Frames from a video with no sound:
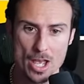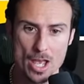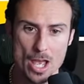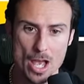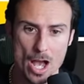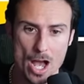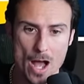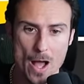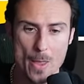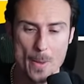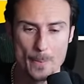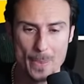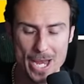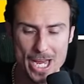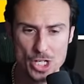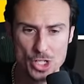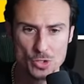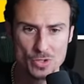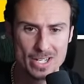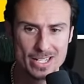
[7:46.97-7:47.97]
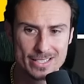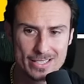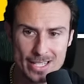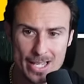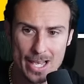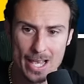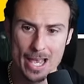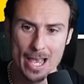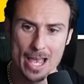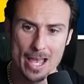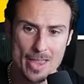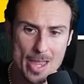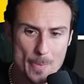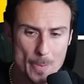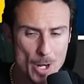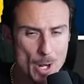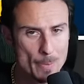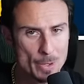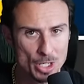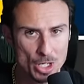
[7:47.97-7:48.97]
Uh, the Patriots, they
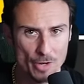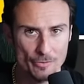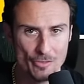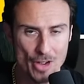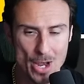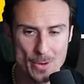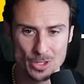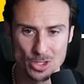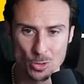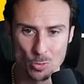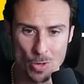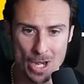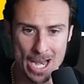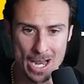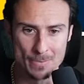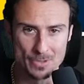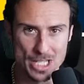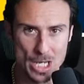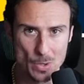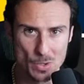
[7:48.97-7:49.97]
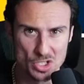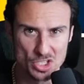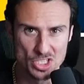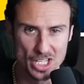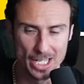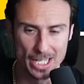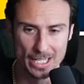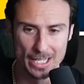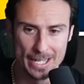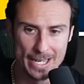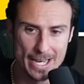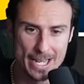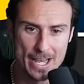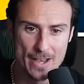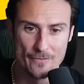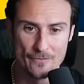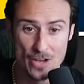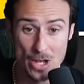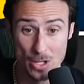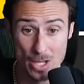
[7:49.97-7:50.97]
put up a good fight with the Rams. They were sticking in it.
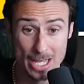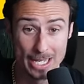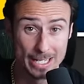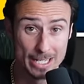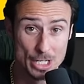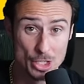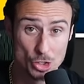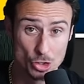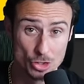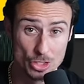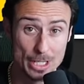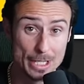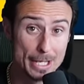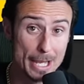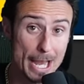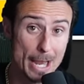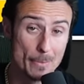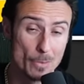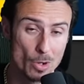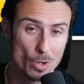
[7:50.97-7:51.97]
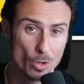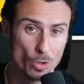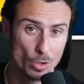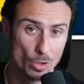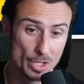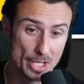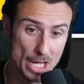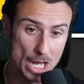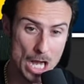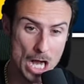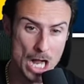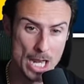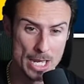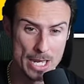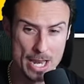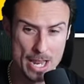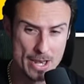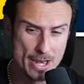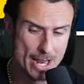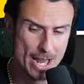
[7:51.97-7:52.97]
It felt like an interesting game early on.
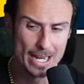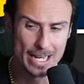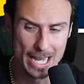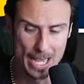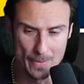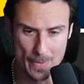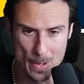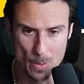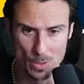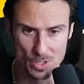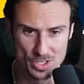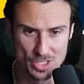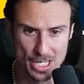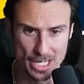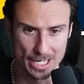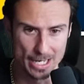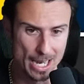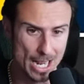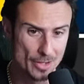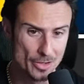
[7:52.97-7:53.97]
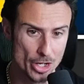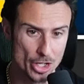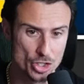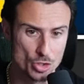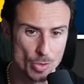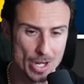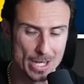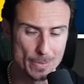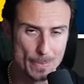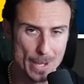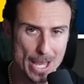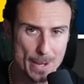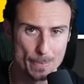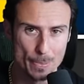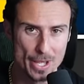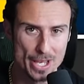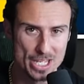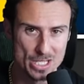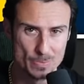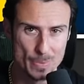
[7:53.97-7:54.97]
And, and again, they were sticking in it. I thought Drake Maye
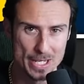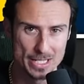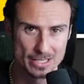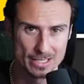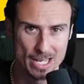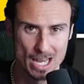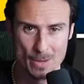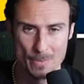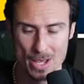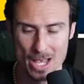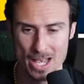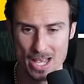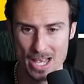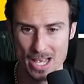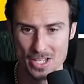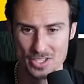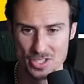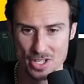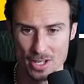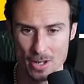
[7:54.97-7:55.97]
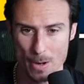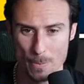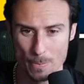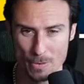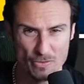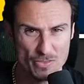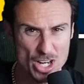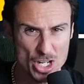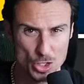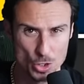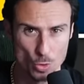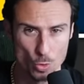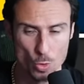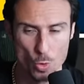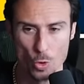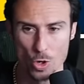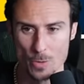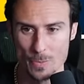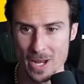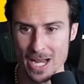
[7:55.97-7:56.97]
played his best game as a, a professional
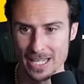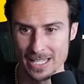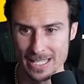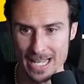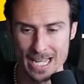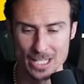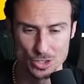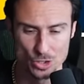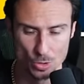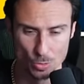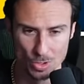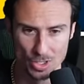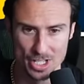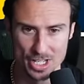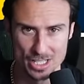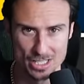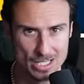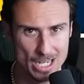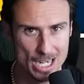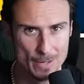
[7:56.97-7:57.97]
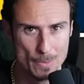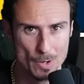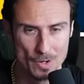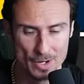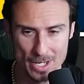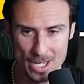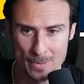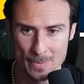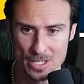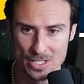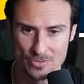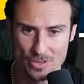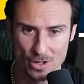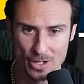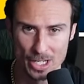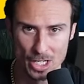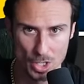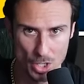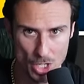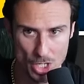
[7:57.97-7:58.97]
quarterback yet, so really excited about him. He's
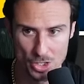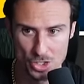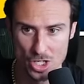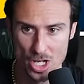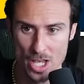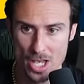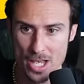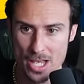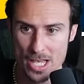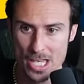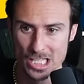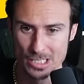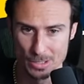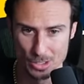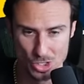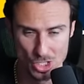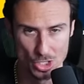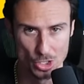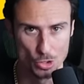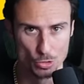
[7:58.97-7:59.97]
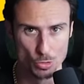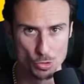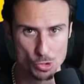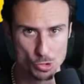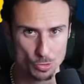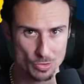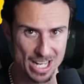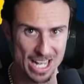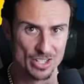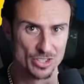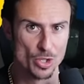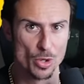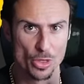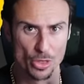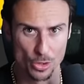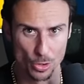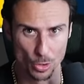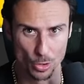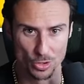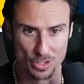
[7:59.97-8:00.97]
very clutch especially in crucial downs, you know,
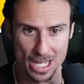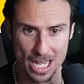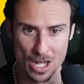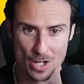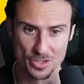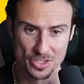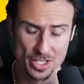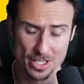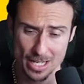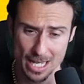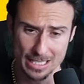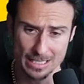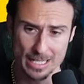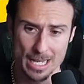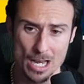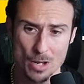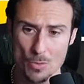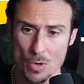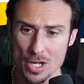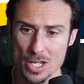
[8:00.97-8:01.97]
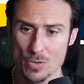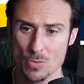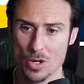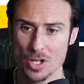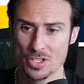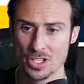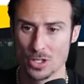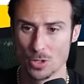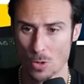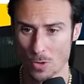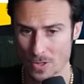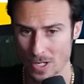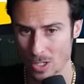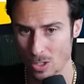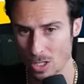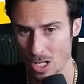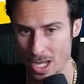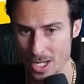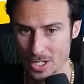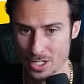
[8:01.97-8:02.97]
third downs. And that's kind of what he was at North
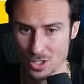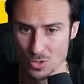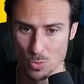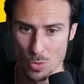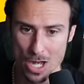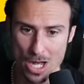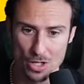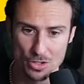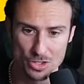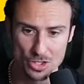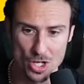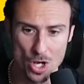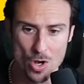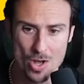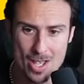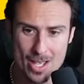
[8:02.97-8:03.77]
Carolina as well. So